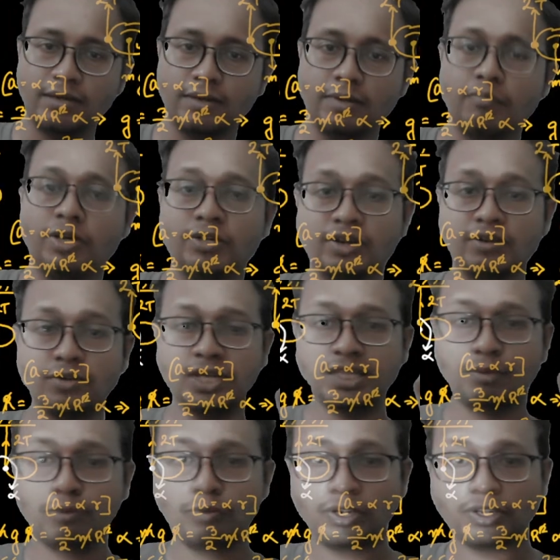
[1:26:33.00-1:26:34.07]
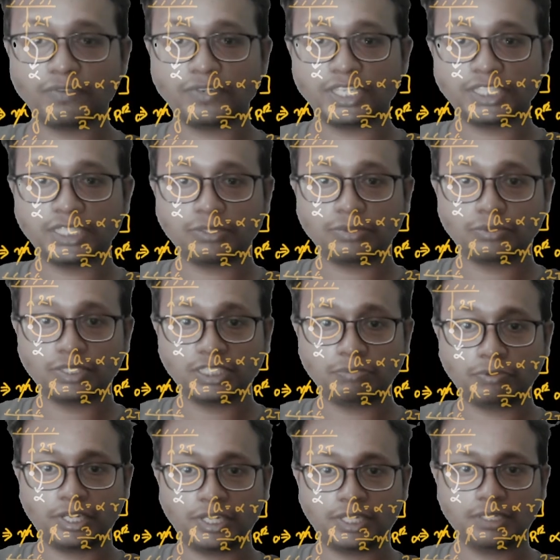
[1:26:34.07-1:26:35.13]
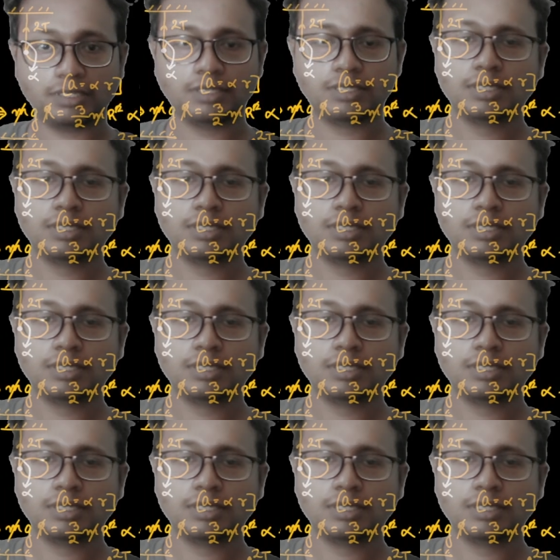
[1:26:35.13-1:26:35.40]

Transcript: Okay, but you have to take the moment of inertia through this point.